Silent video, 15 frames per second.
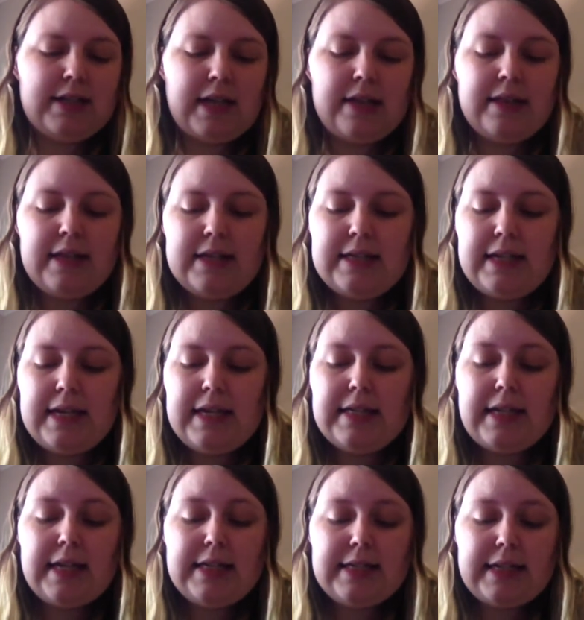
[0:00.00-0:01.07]
And this is
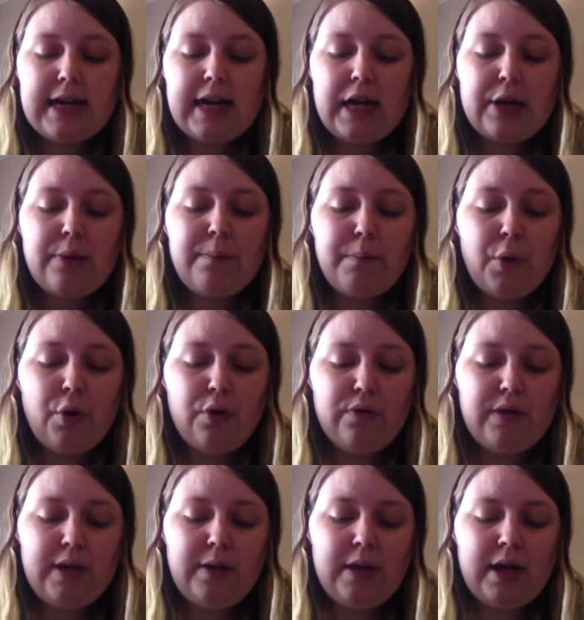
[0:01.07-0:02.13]
a dark
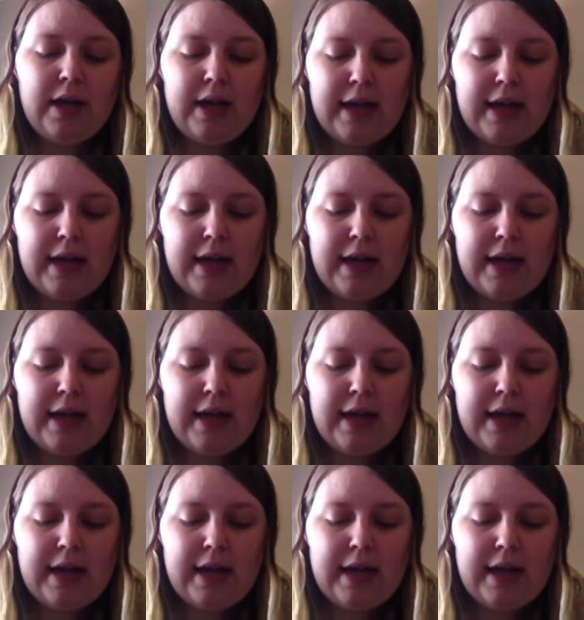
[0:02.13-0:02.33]
mauvey.